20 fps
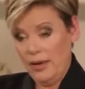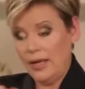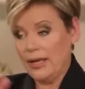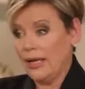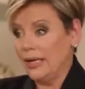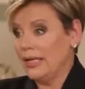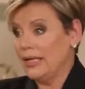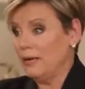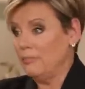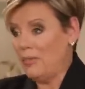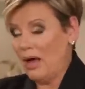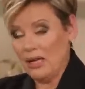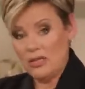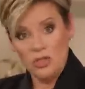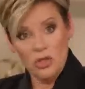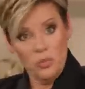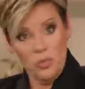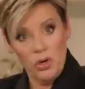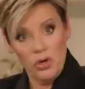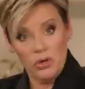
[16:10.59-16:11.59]
I got to get back
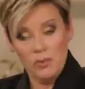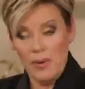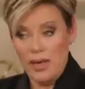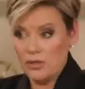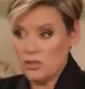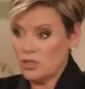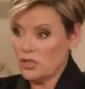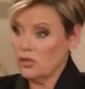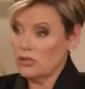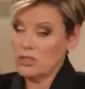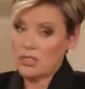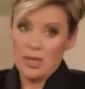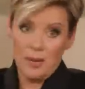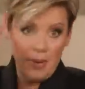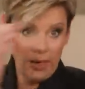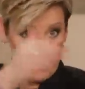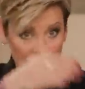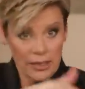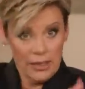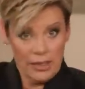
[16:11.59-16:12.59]
to work by a certain time.
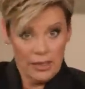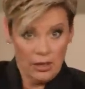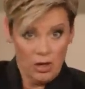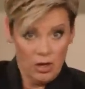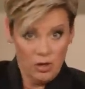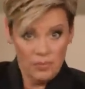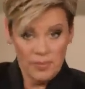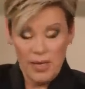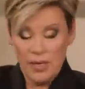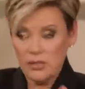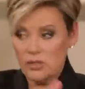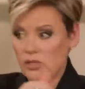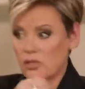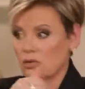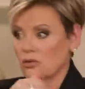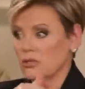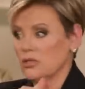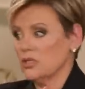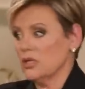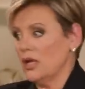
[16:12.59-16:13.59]
I got to get home by a
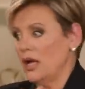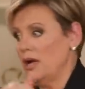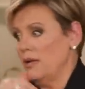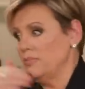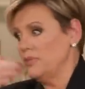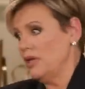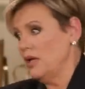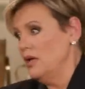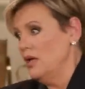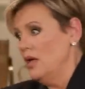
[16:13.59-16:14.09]
certain time.